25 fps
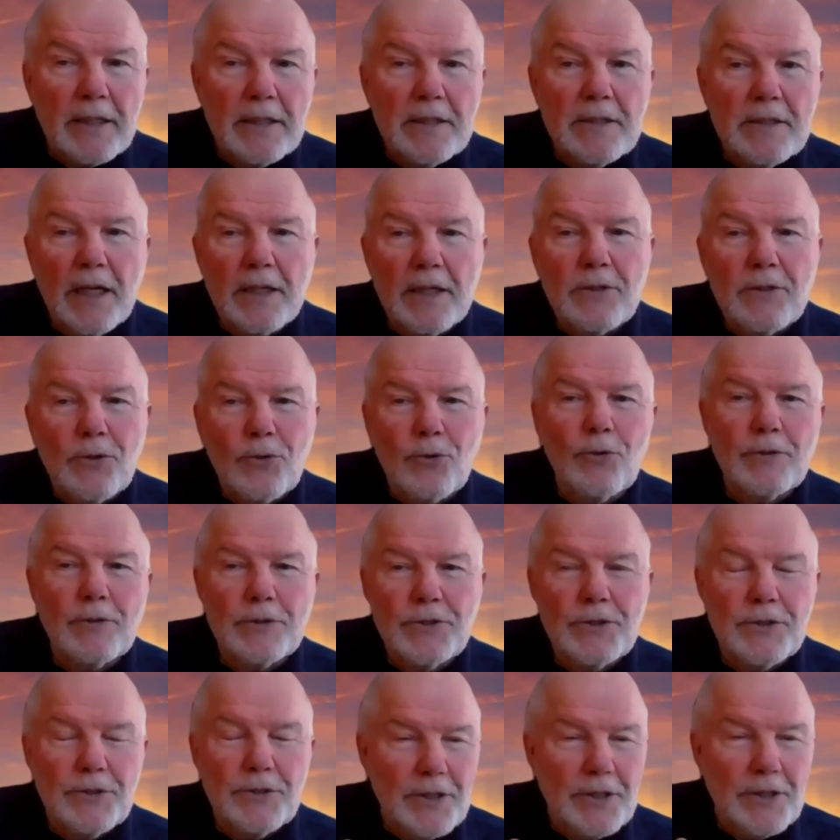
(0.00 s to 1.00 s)
And then, of
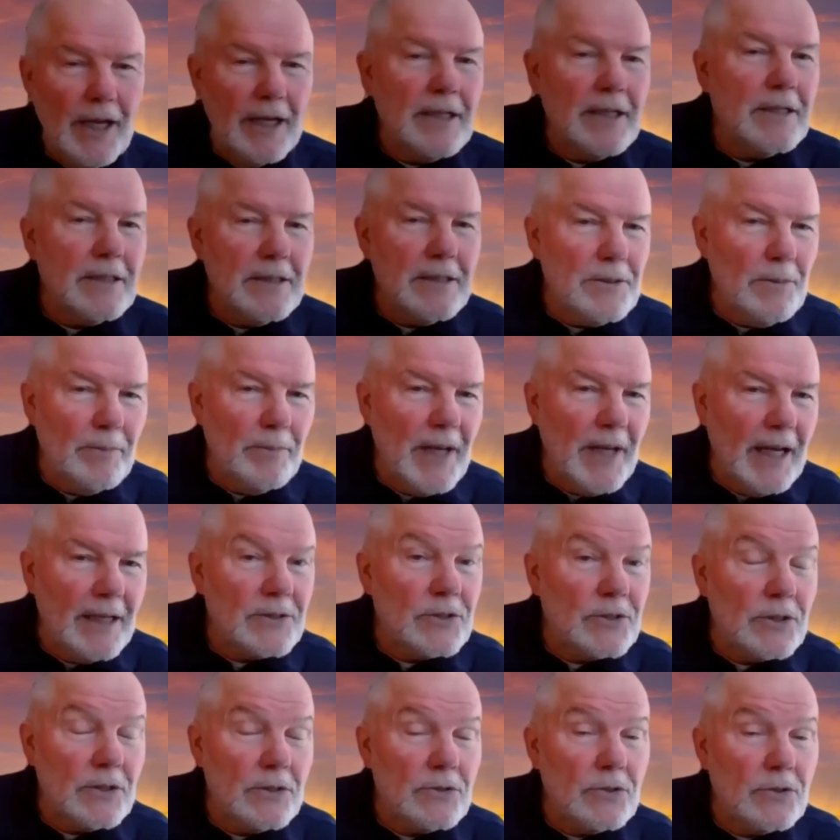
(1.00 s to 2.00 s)
course, at the end of the
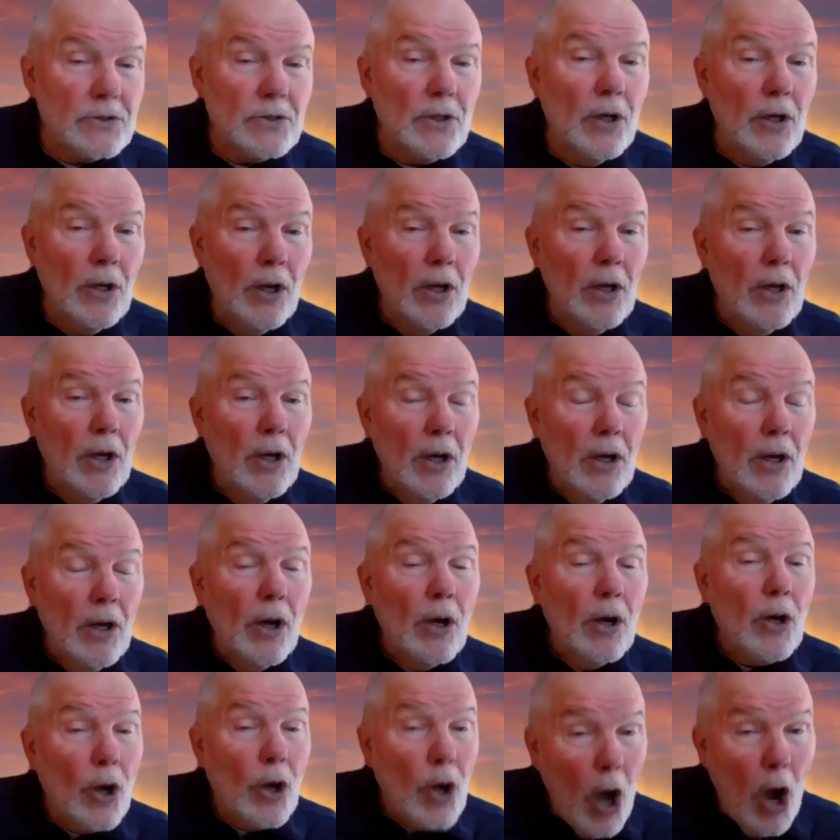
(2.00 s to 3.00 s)
Mass, it's
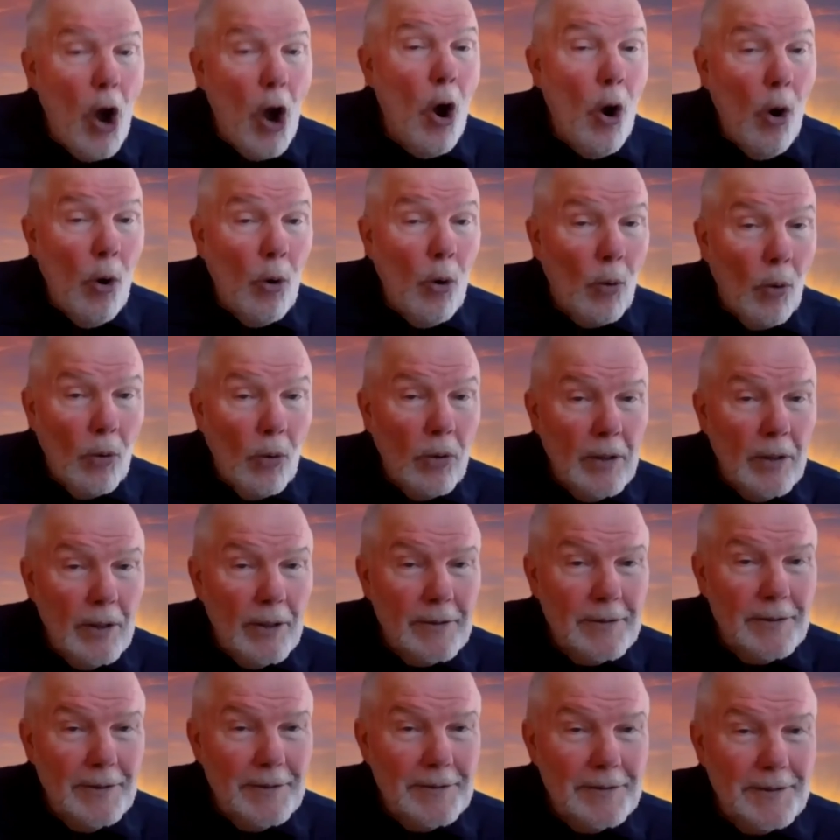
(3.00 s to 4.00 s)
go,
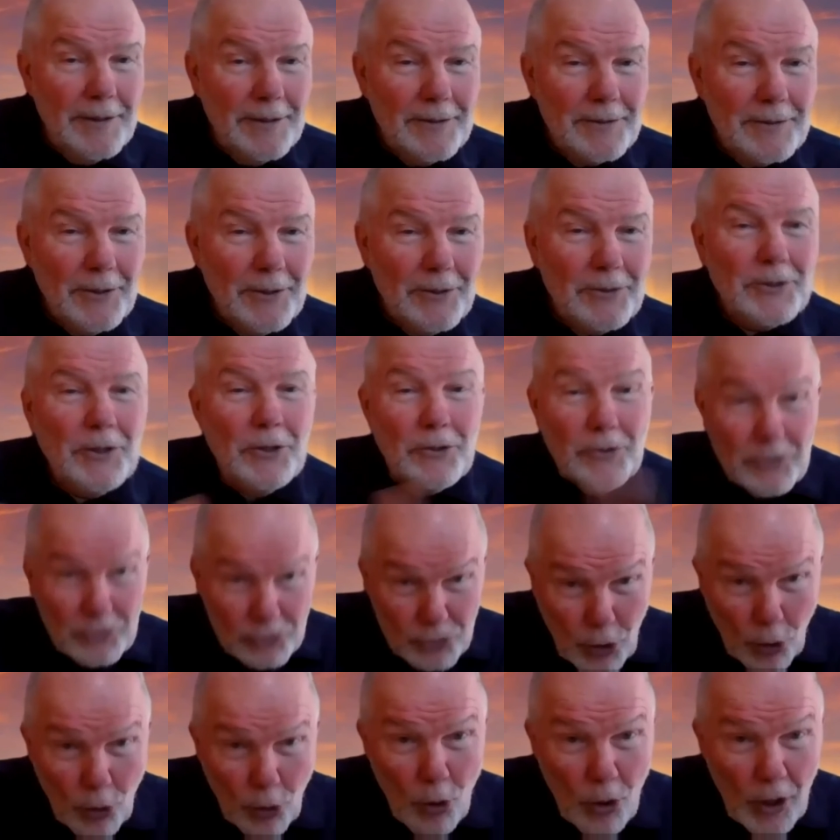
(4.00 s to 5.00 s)

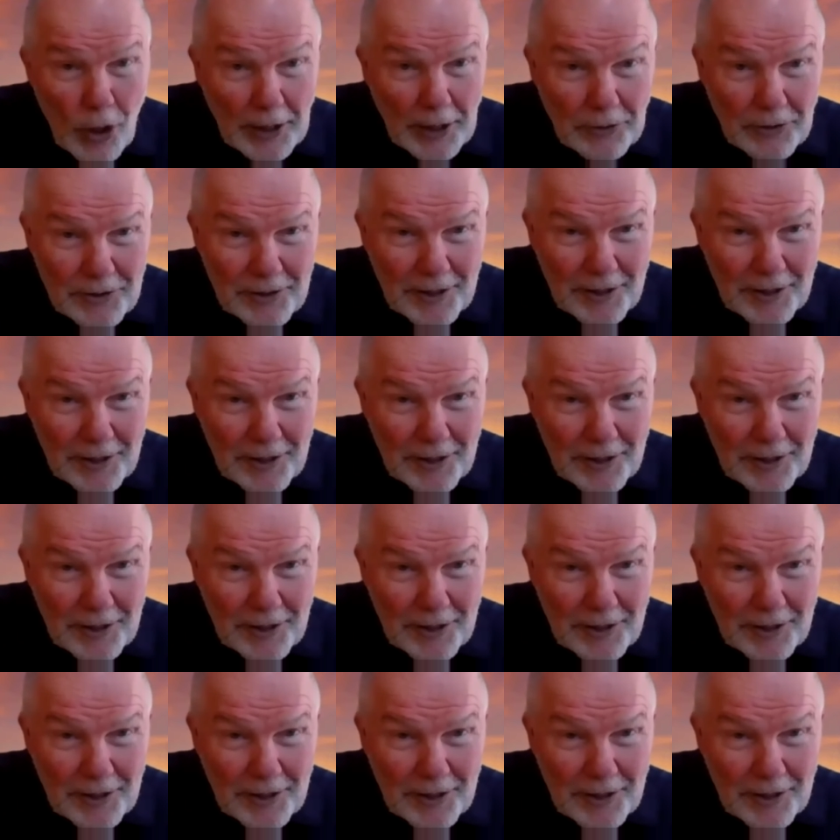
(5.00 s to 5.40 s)
do it.